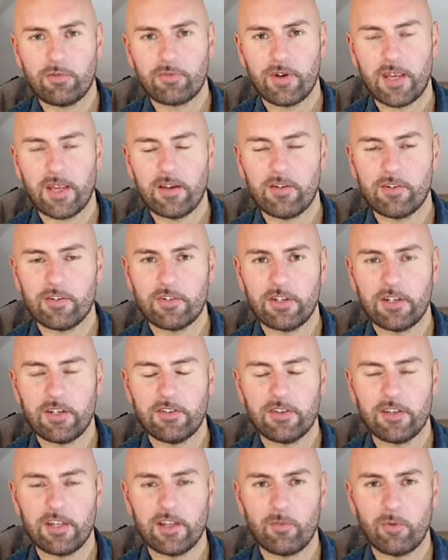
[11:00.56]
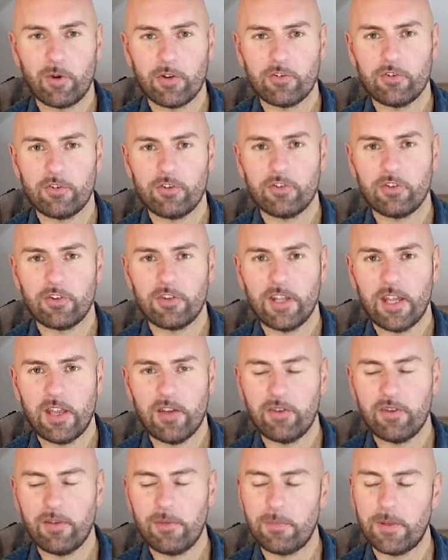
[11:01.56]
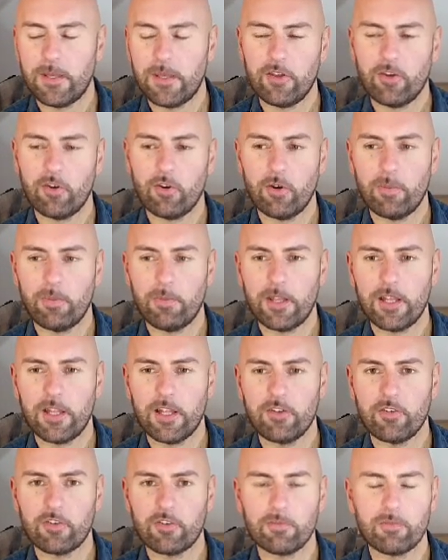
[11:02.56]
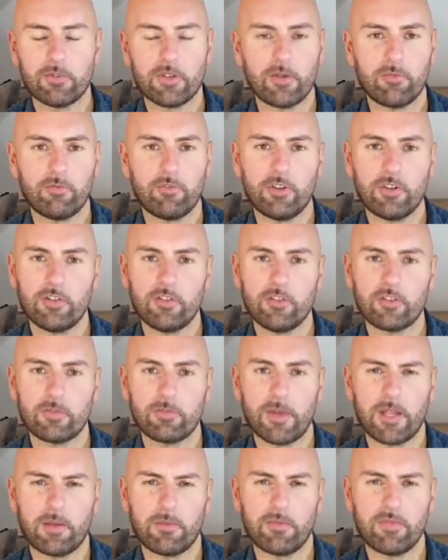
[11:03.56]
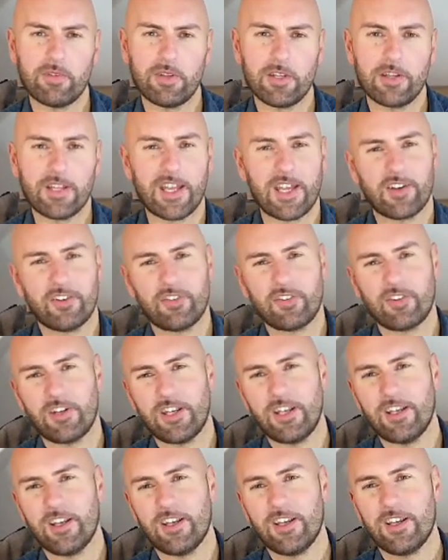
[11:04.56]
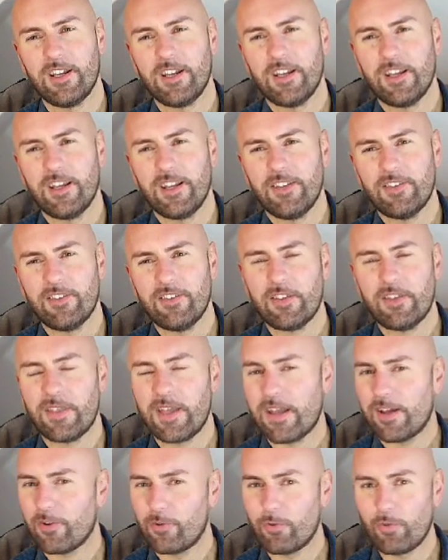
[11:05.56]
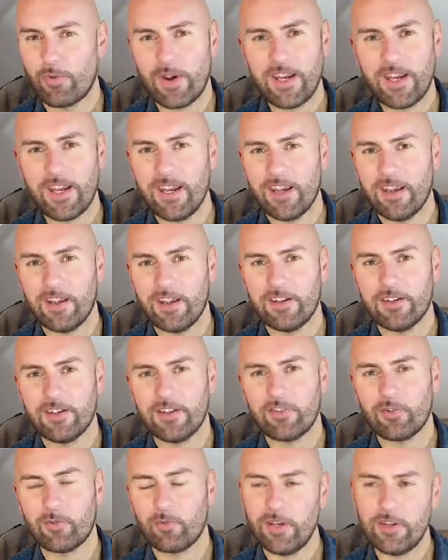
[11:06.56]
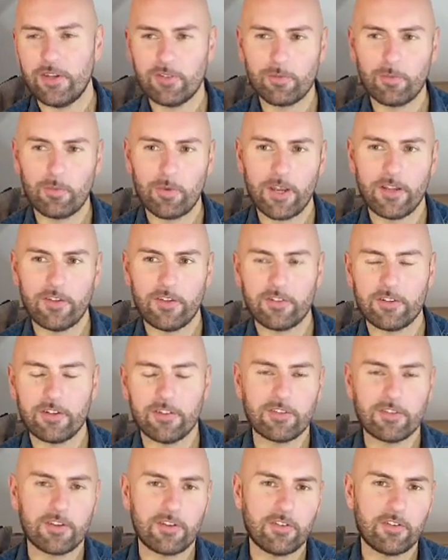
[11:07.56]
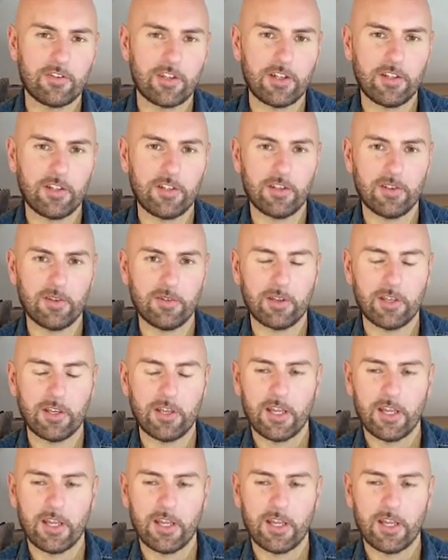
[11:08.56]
fragrances, and they're ones you should definitely pick up. And then sometimes you can smell and think, actually, it's not that great, and there's a reason why it's discontinued.